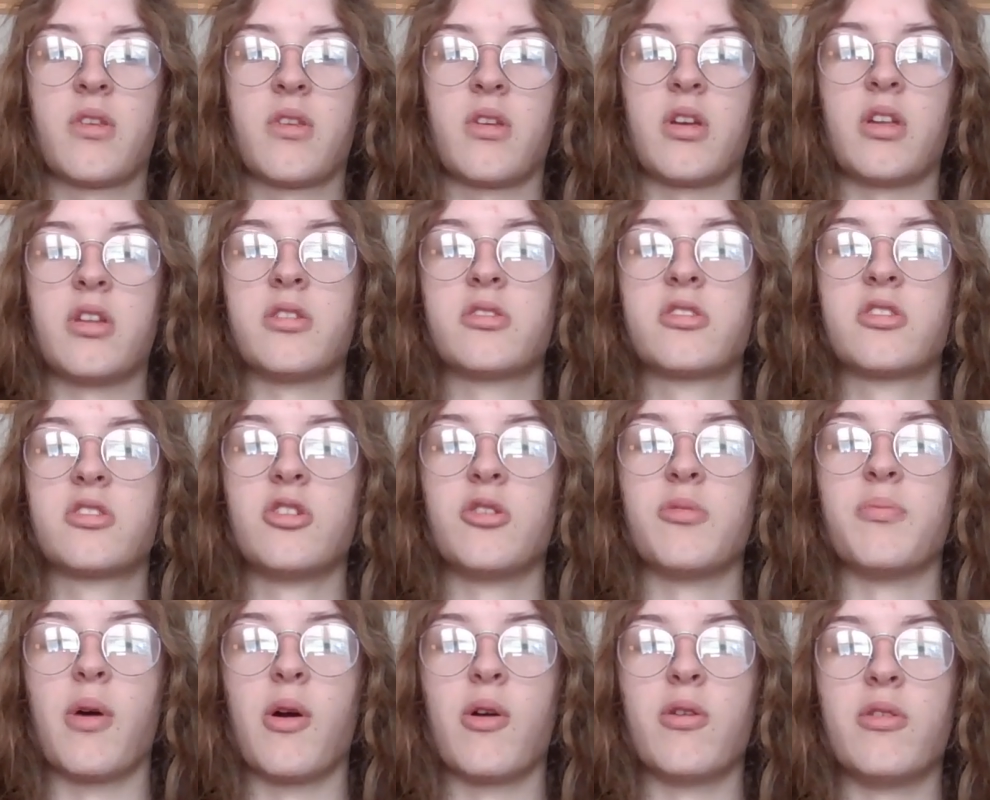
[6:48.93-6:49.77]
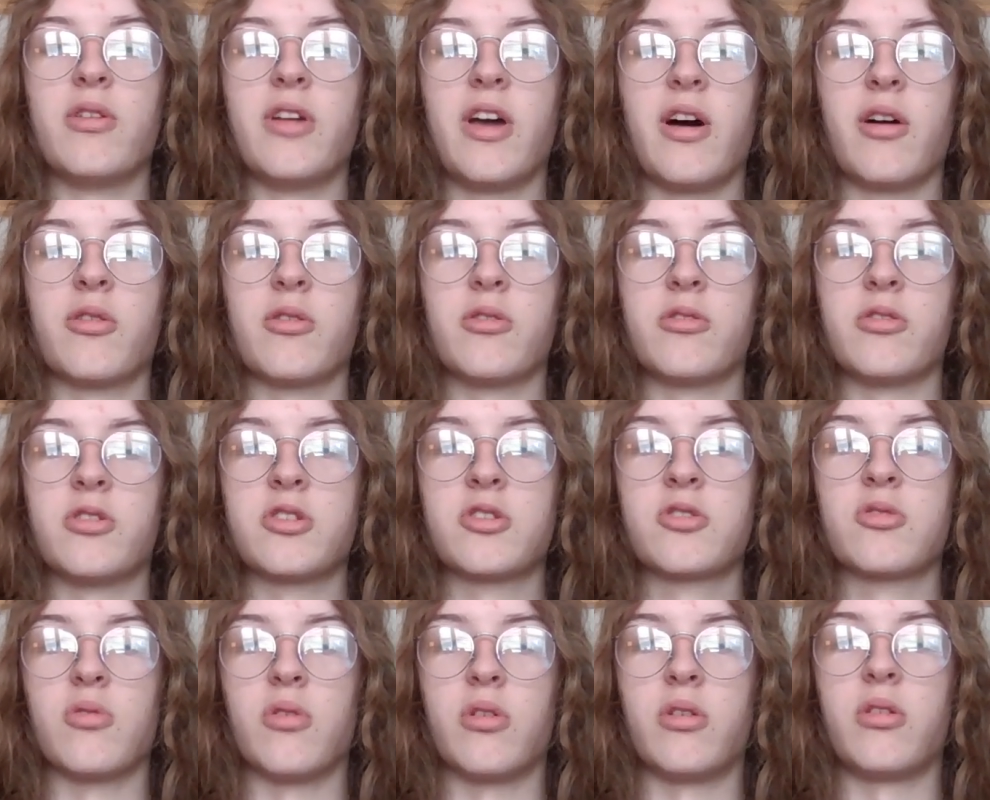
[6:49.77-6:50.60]
it is still burned down or
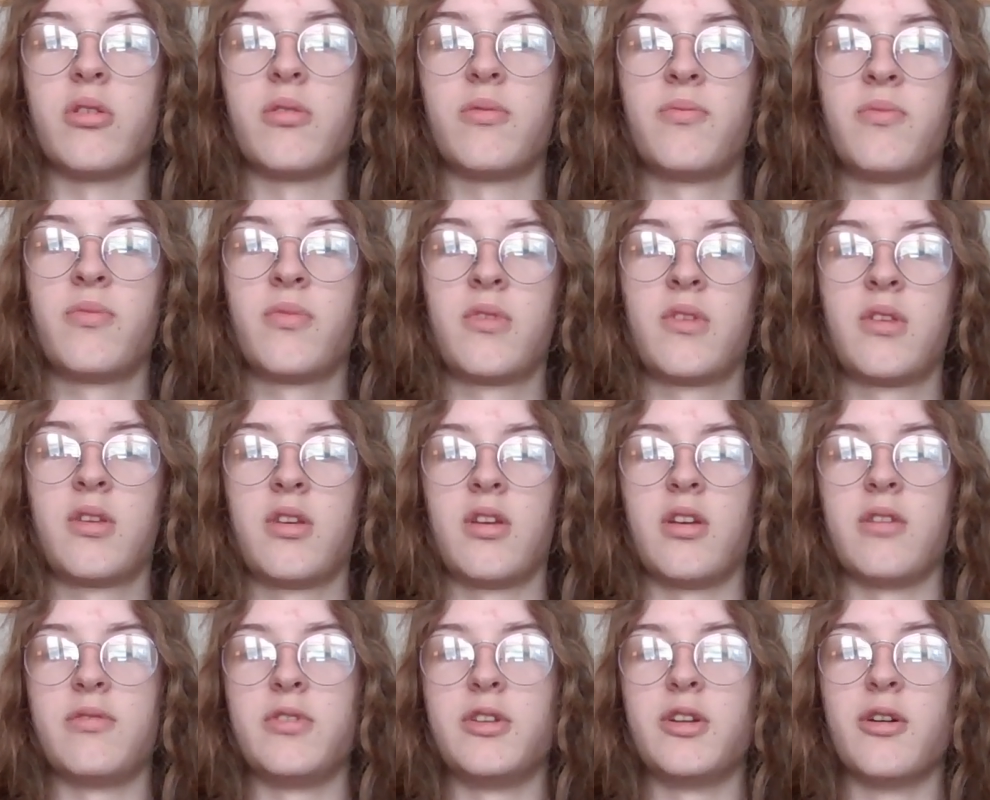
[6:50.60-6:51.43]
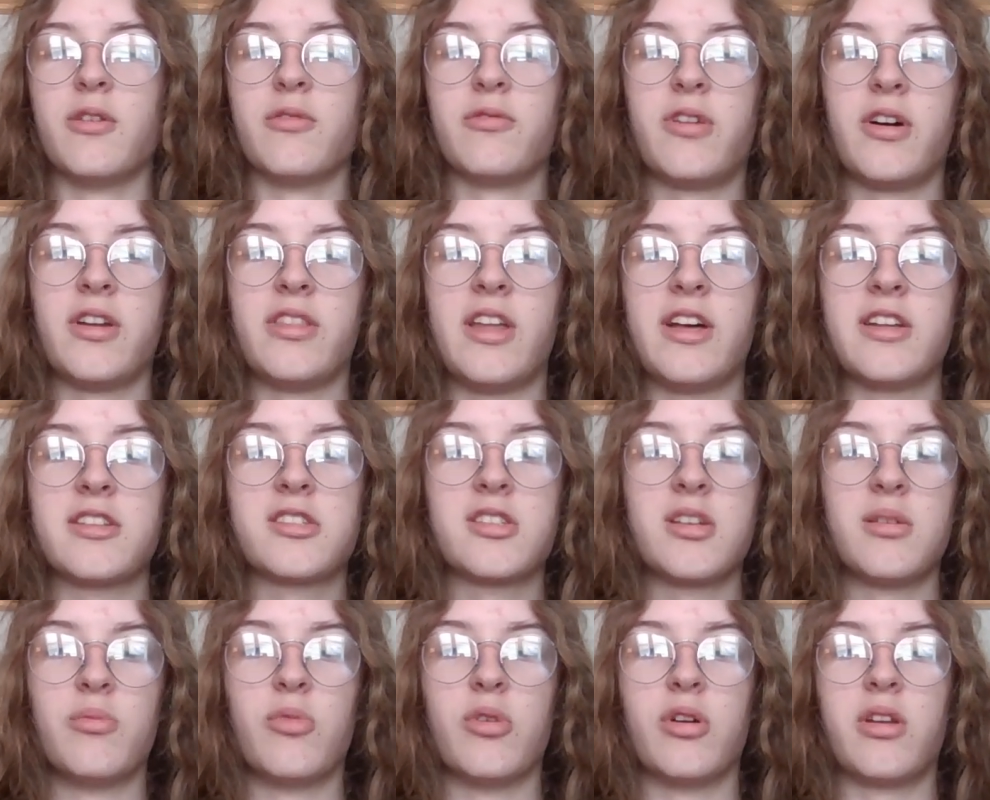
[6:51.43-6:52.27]
destroyed. If you don't find that
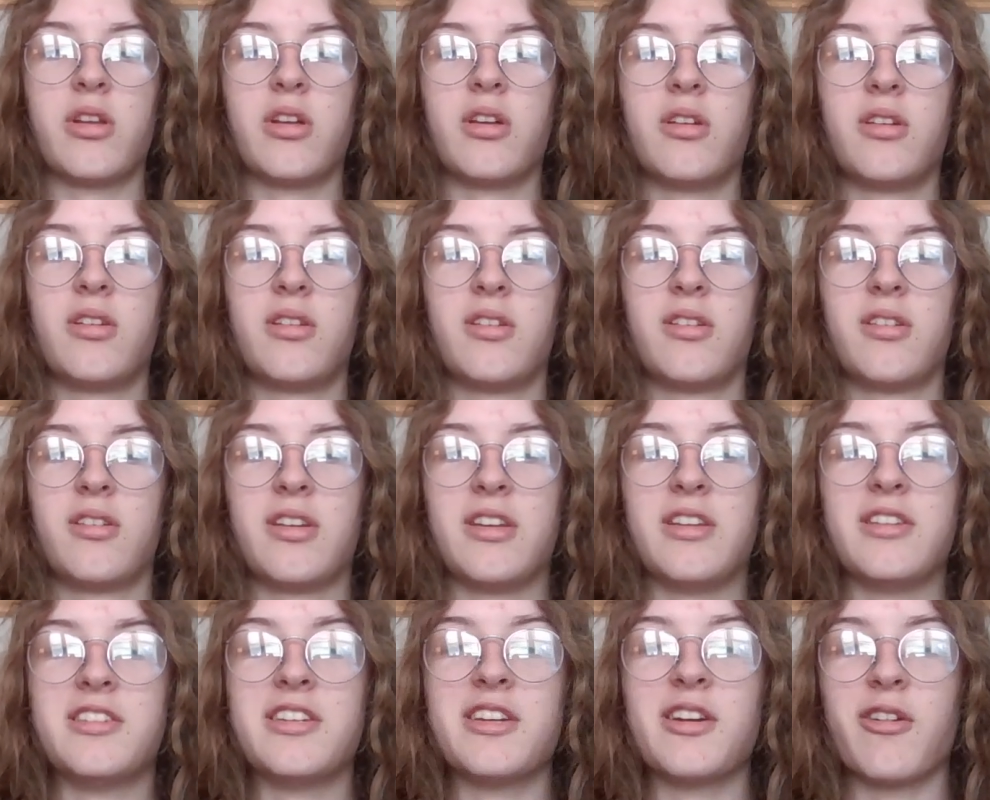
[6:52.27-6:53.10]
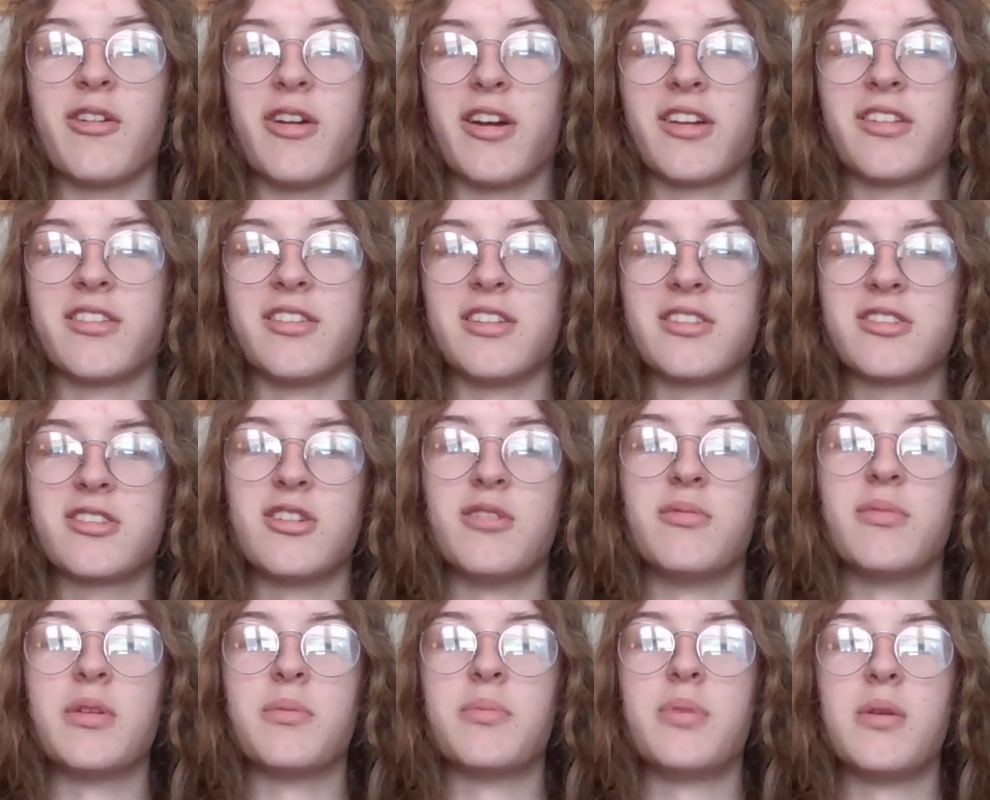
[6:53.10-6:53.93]
somewhat endearing that
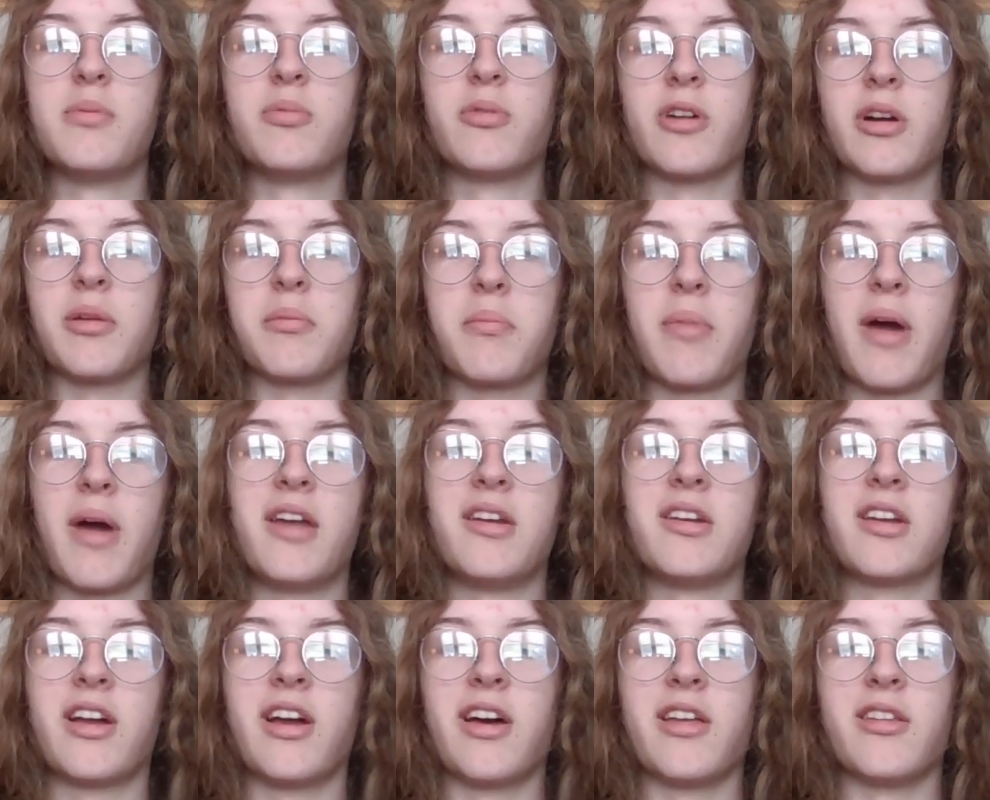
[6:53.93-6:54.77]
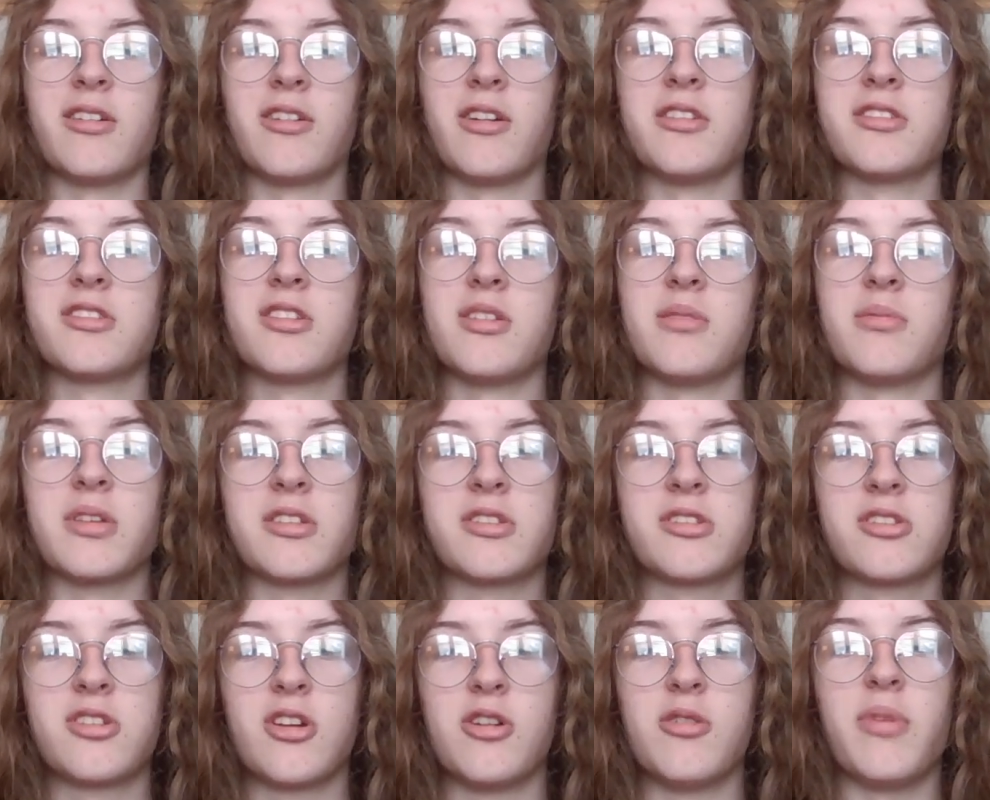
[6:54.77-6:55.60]
so many people can band together on something
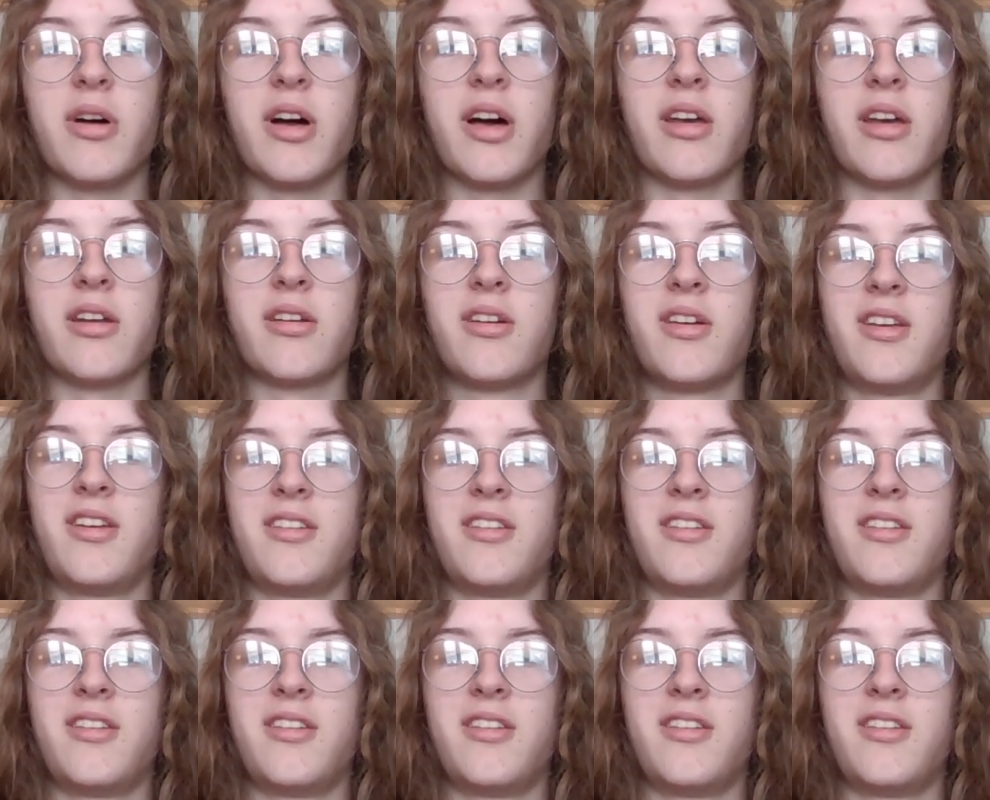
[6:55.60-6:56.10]
so bad,